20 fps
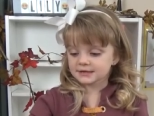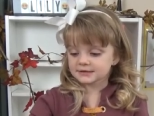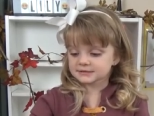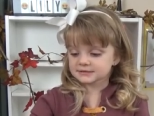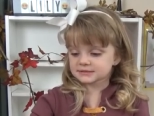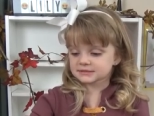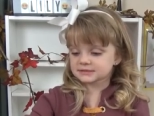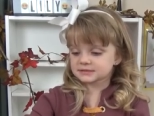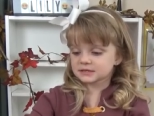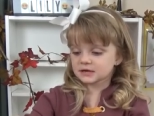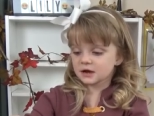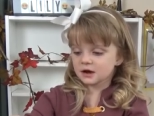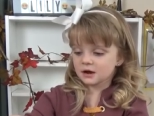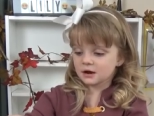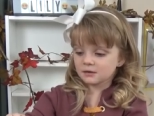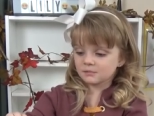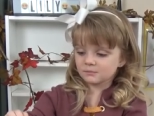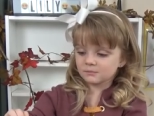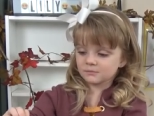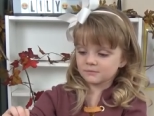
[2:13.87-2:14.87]

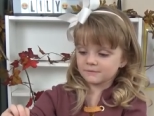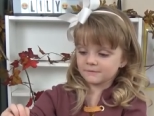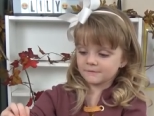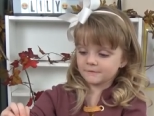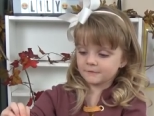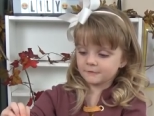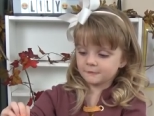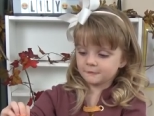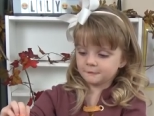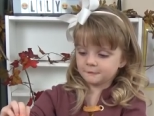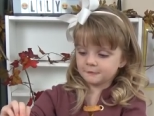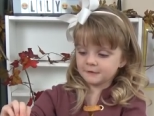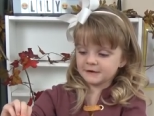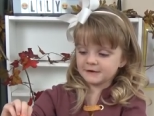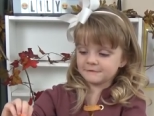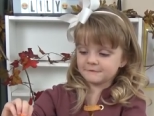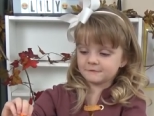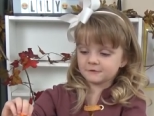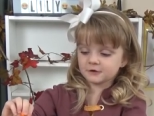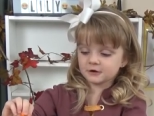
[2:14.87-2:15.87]
some
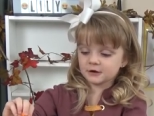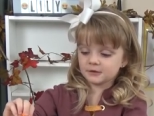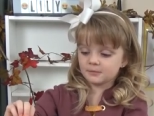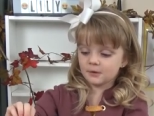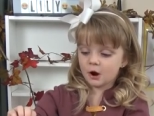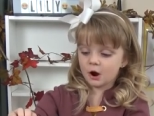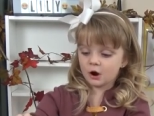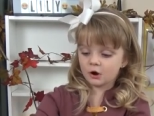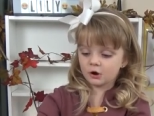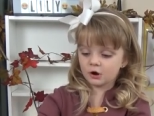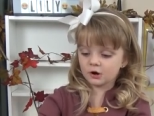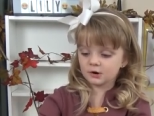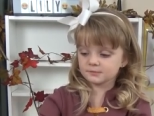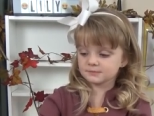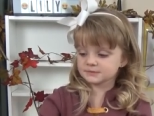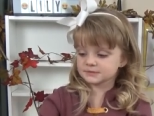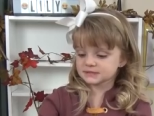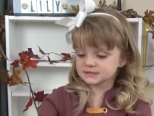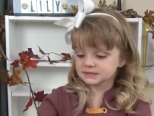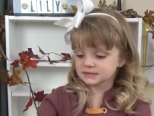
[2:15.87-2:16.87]
leaf
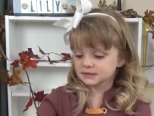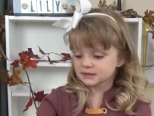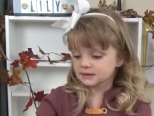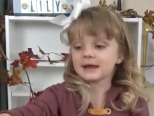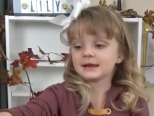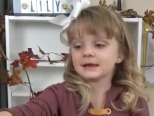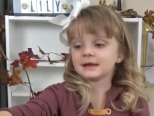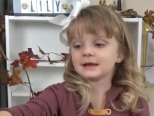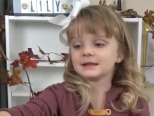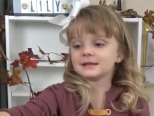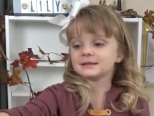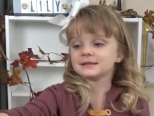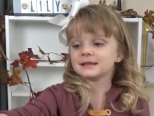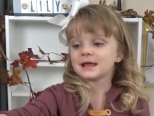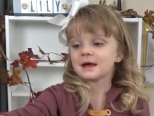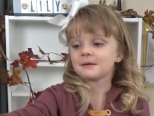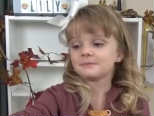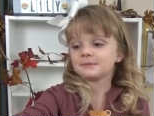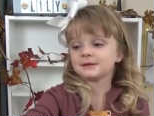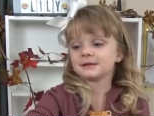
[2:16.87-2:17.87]
kebabs, and
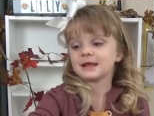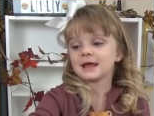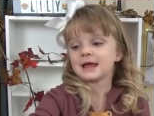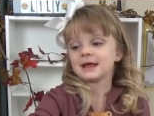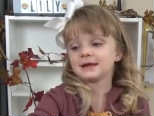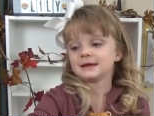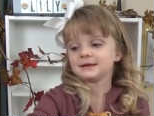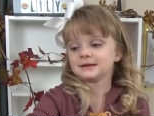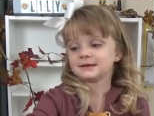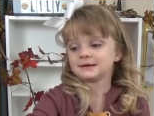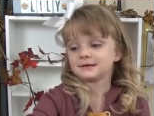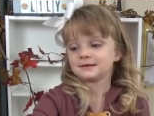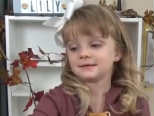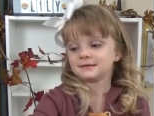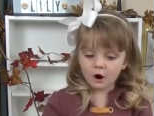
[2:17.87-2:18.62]
lemonade.